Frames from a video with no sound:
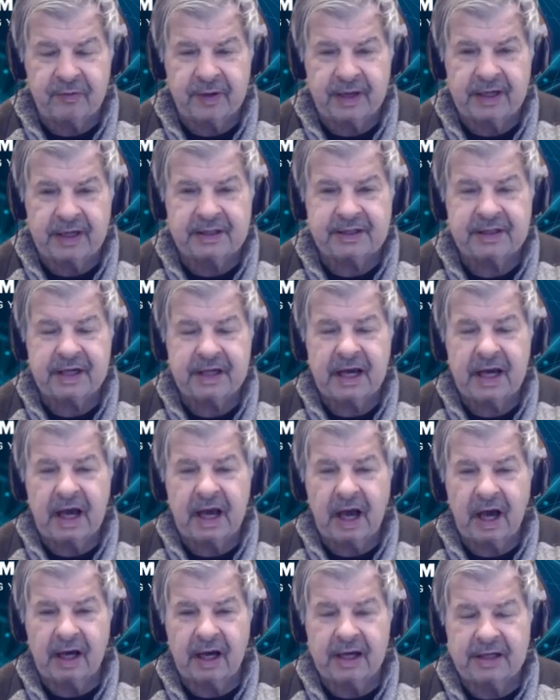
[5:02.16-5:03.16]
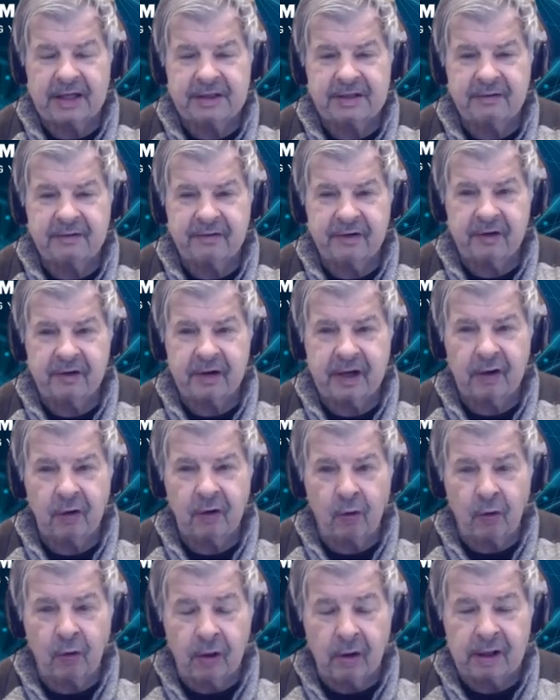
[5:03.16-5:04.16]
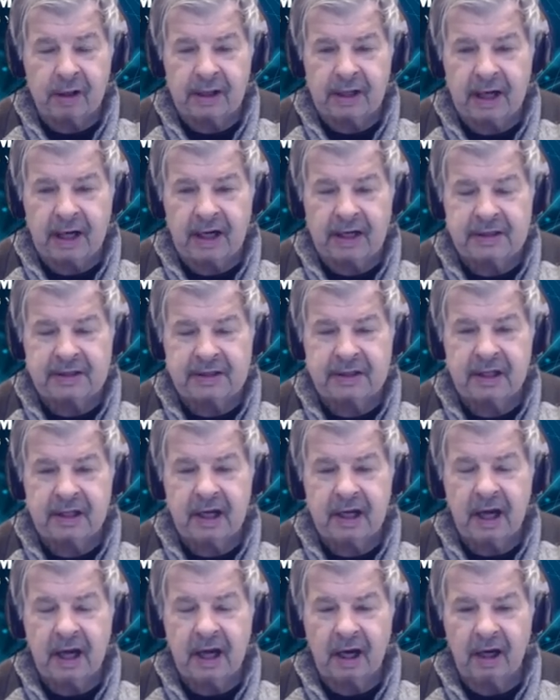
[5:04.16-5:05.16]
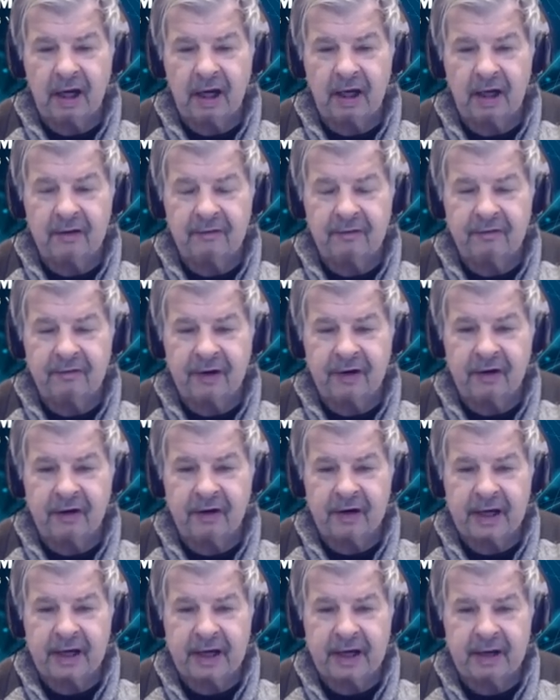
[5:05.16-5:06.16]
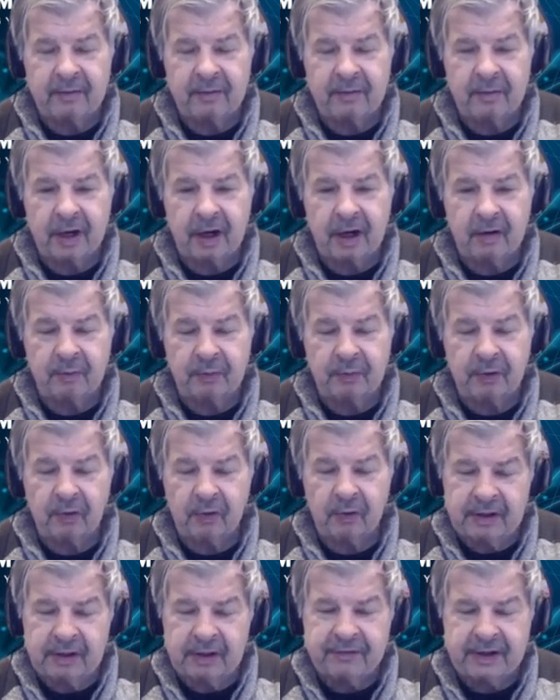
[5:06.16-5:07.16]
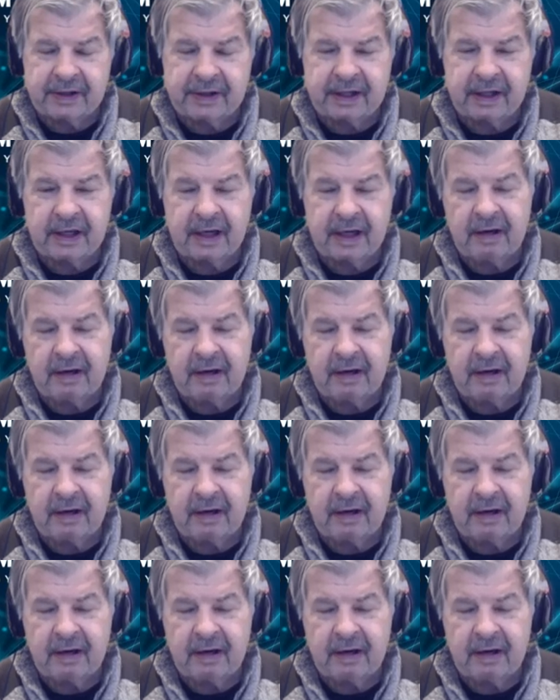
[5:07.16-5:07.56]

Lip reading: minutes, is a very organized, very prolific,